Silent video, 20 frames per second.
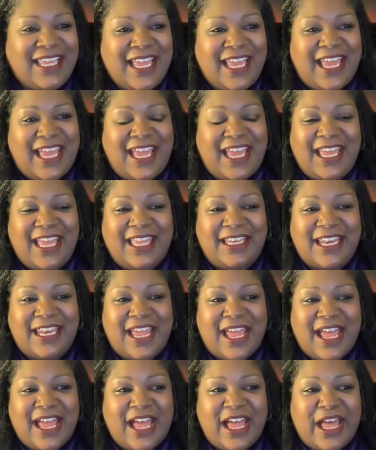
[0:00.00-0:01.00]
and
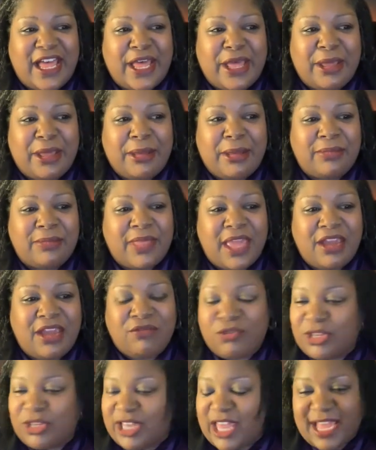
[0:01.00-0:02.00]

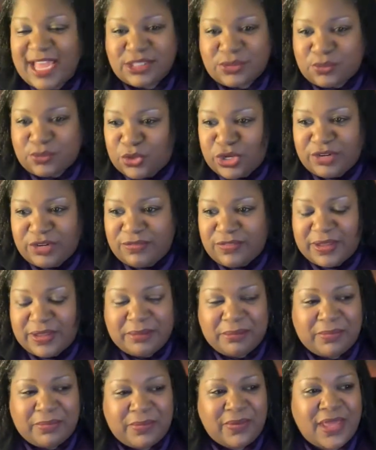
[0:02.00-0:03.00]
every last one of
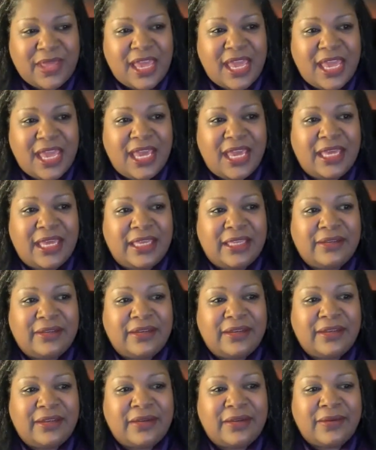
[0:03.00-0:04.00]
them,
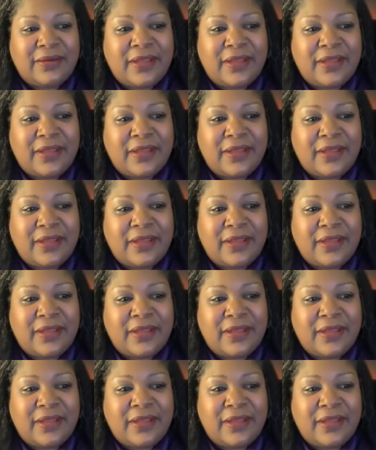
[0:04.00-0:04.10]
and